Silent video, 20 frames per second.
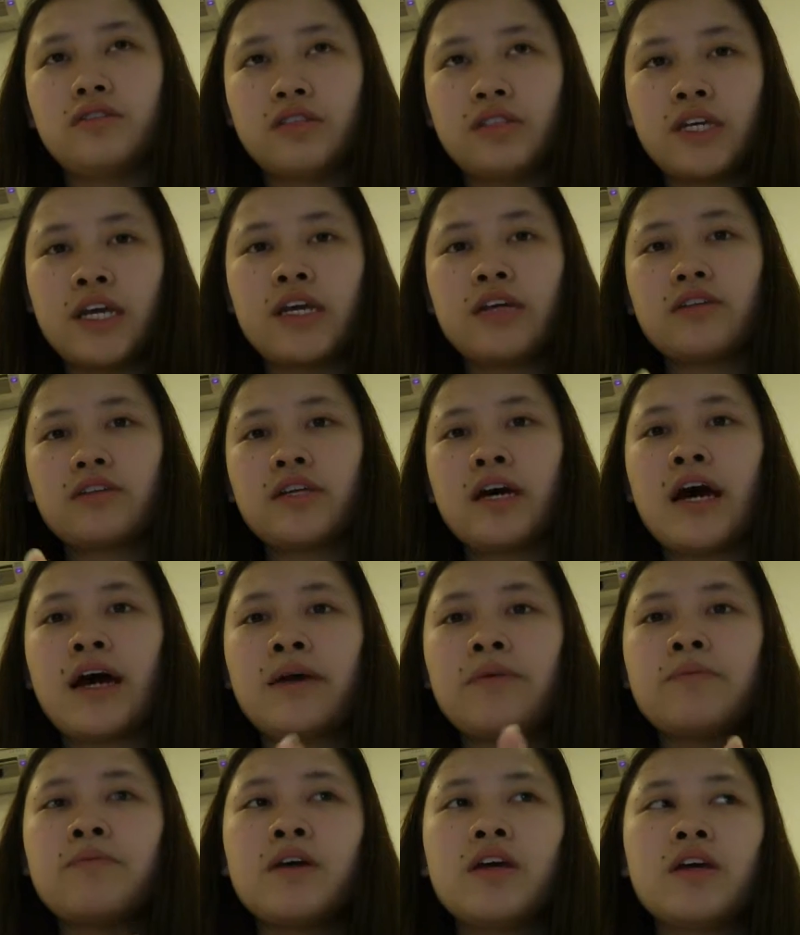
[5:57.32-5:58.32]
take
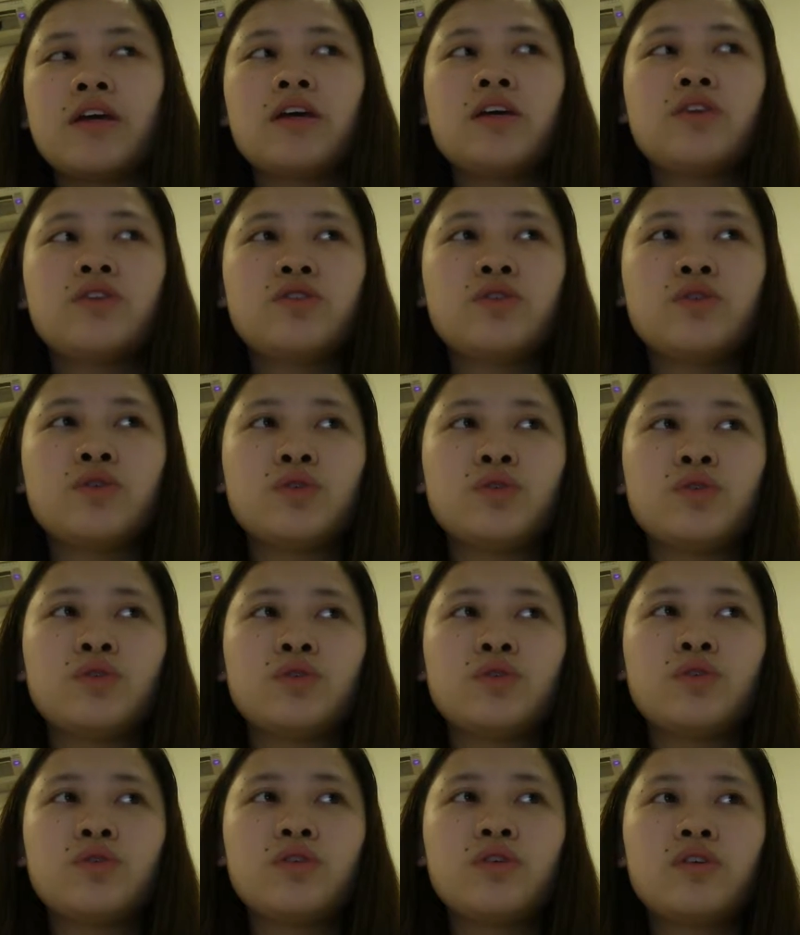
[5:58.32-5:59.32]
time
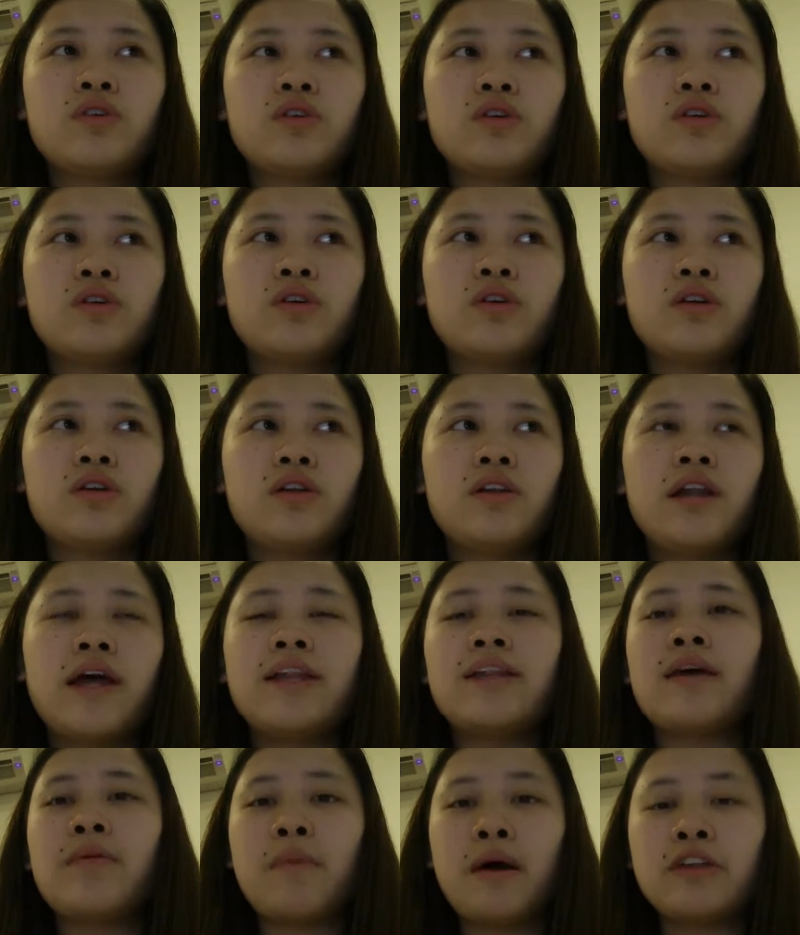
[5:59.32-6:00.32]
to
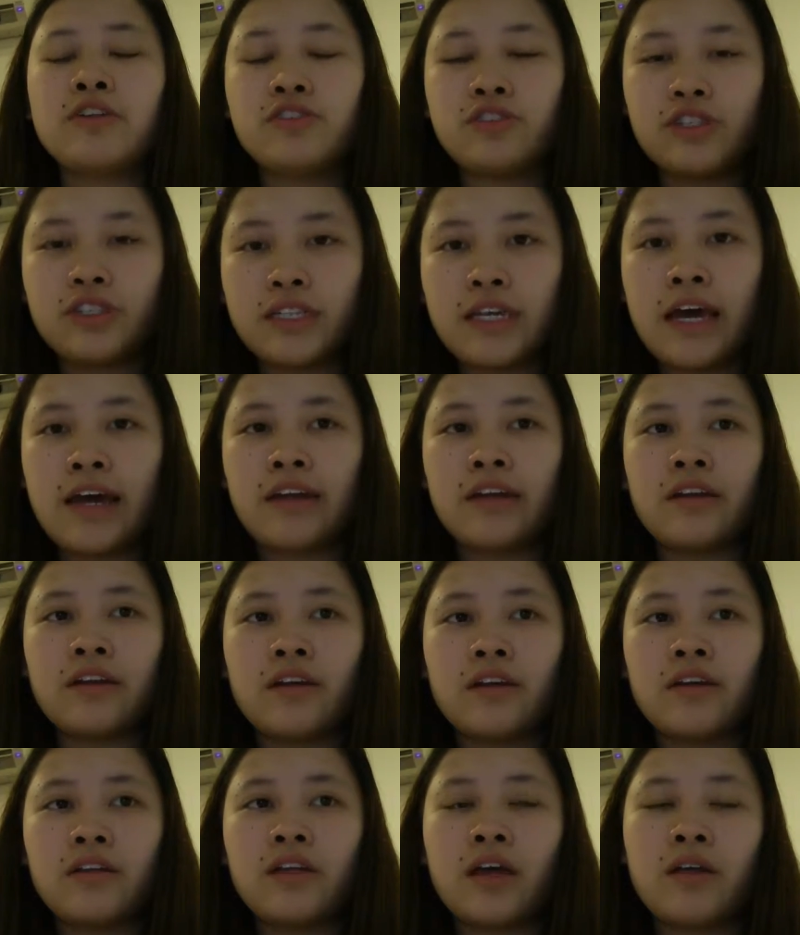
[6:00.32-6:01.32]
let them understand
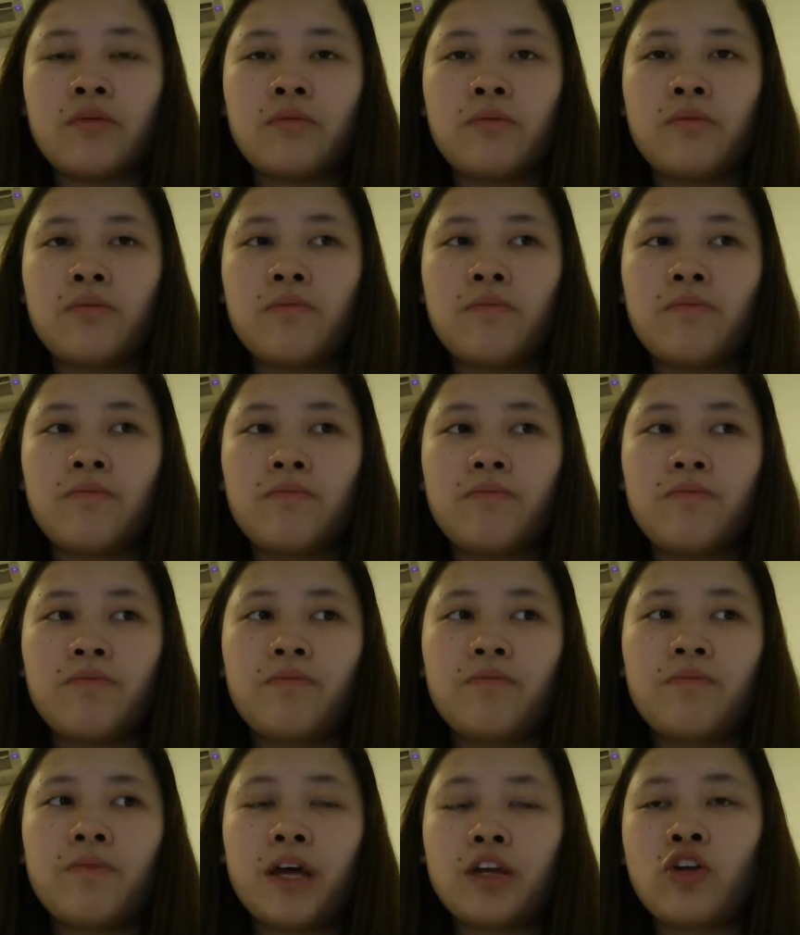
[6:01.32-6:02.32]
that
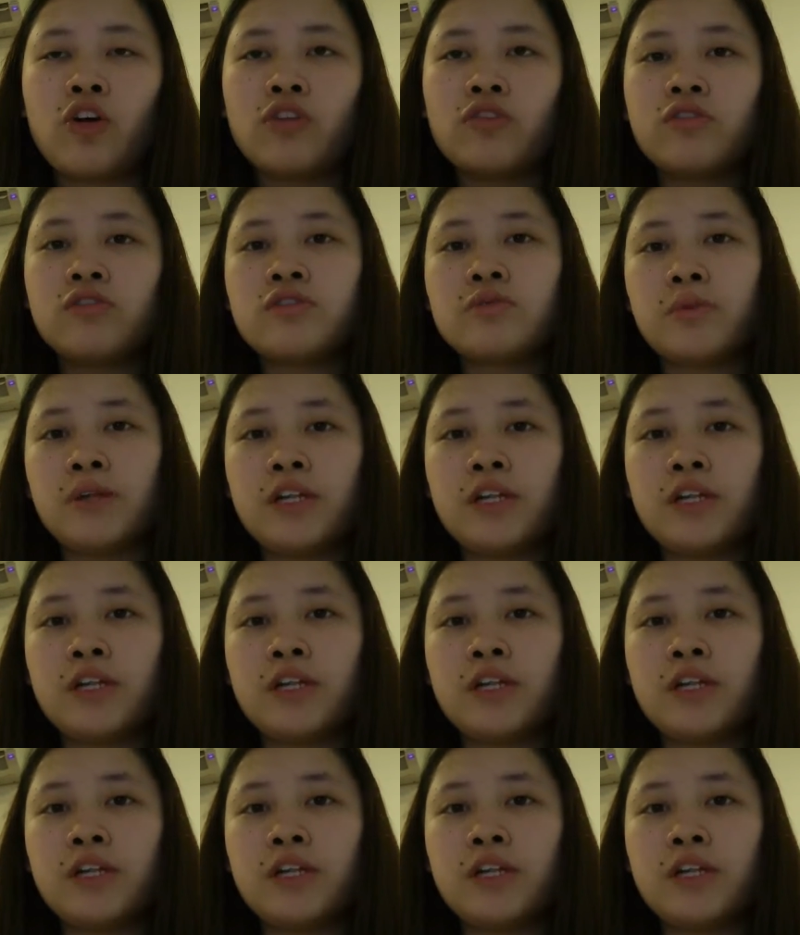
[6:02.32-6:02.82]
McDonald's